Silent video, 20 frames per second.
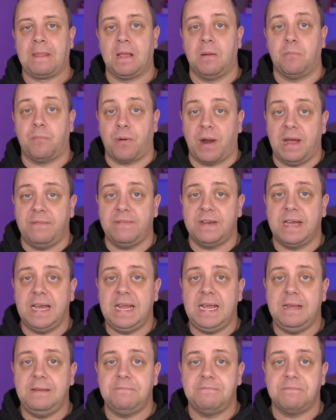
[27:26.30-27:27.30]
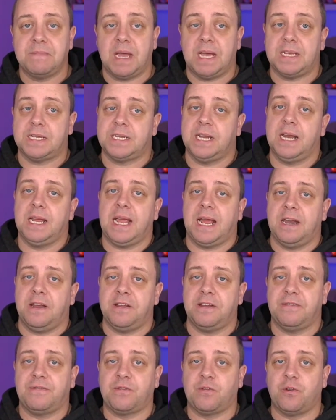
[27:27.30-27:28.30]
Privately, I still cannot
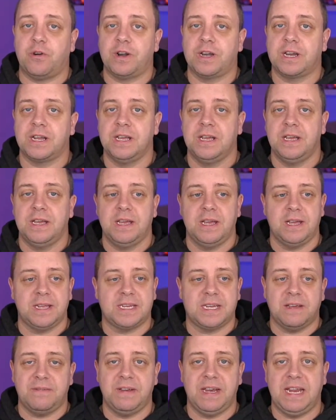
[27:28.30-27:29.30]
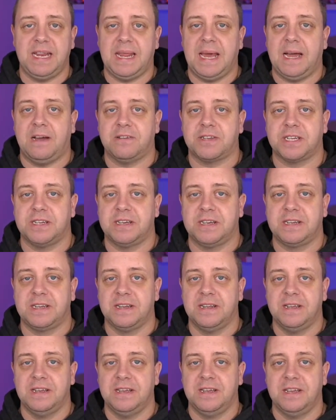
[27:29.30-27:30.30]
afford a 70,000
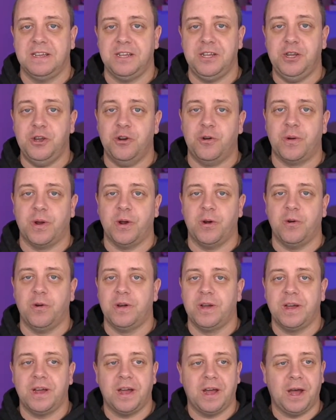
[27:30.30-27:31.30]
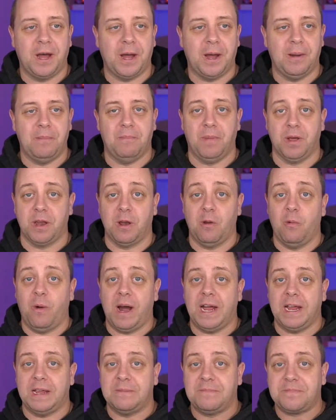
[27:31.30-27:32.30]
euro Model
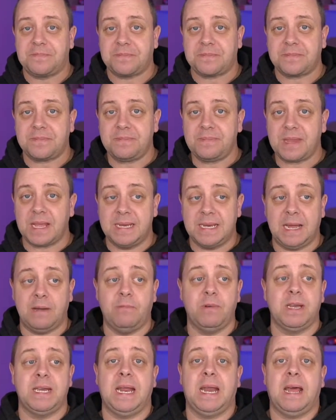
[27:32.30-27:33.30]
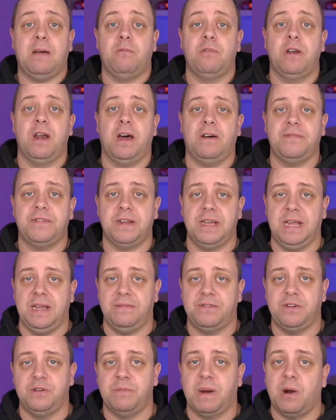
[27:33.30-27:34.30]
Y that I would love to
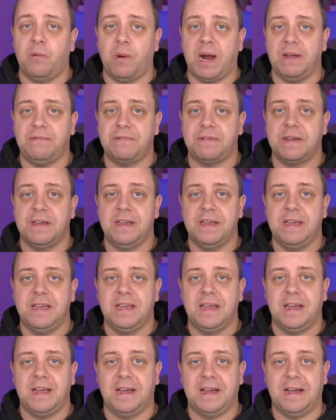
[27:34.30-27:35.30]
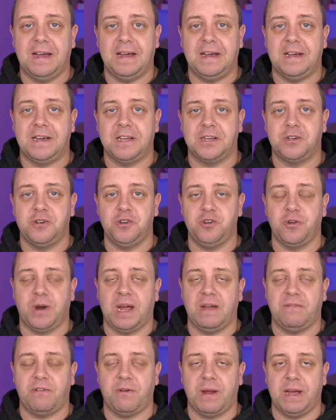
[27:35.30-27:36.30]
give to my wife to
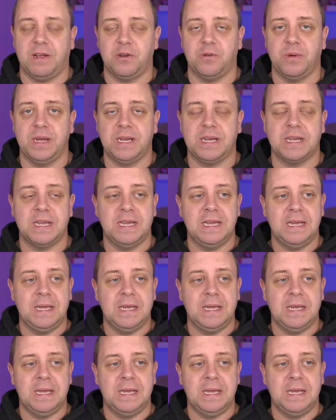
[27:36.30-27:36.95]
drive around with.